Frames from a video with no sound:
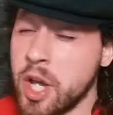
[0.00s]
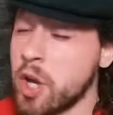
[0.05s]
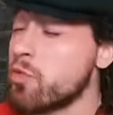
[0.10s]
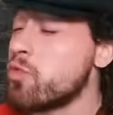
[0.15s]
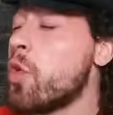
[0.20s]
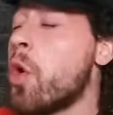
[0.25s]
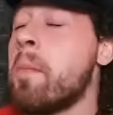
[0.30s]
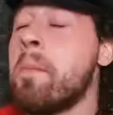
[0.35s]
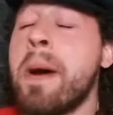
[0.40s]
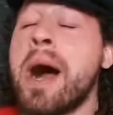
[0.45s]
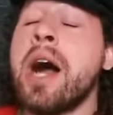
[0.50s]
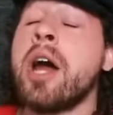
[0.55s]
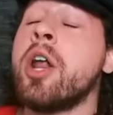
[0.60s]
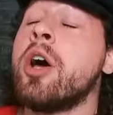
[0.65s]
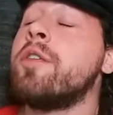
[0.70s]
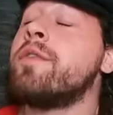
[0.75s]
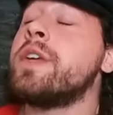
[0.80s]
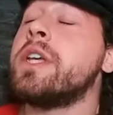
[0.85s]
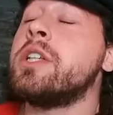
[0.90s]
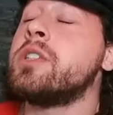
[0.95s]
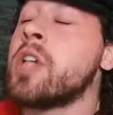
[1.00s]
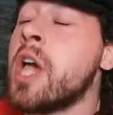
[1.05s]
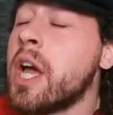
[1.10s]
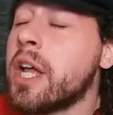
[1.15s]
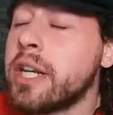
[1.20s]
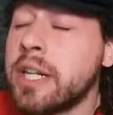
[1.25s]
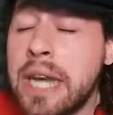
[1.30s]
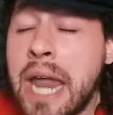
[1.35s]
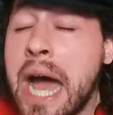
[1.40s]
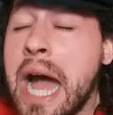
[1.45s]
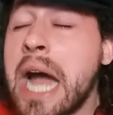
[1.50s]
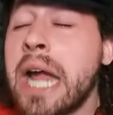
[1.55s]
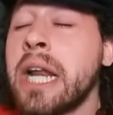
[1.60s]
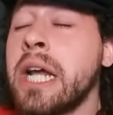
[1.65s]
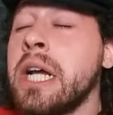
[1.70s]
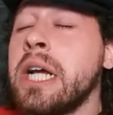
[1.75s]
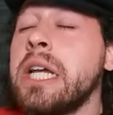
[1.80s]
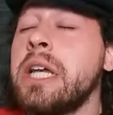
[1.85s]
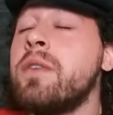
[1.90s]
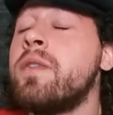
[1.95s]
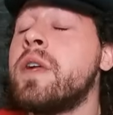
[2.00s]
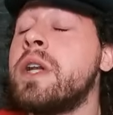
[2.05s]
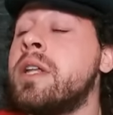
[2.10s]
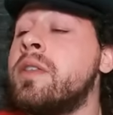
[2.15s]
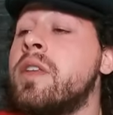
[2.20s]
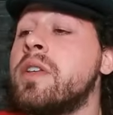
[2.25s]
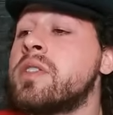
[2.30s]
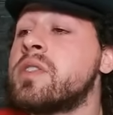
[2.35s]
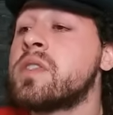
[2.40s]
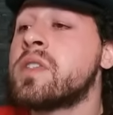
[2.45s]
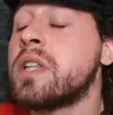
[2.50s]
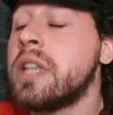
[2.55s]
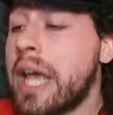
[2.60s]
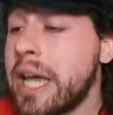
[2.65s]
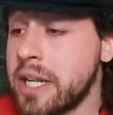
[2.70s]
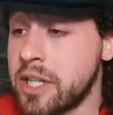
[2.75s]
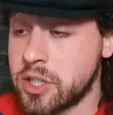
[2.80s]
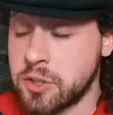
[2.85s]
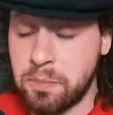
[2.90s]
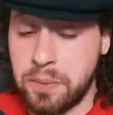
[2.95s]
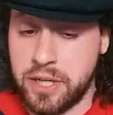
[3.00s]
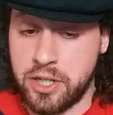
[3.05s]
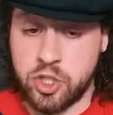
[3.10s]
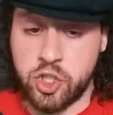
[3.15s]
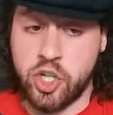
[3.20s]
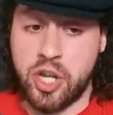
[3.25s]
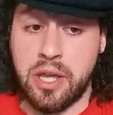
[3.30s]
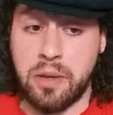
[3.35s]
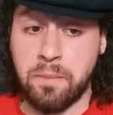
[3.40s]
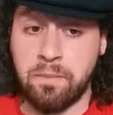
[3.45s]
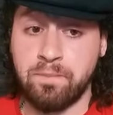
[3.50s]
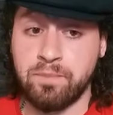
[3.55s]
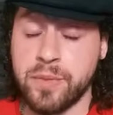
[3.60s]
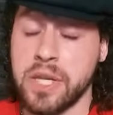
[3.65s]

Romanov is not even in the slightest bit of shape.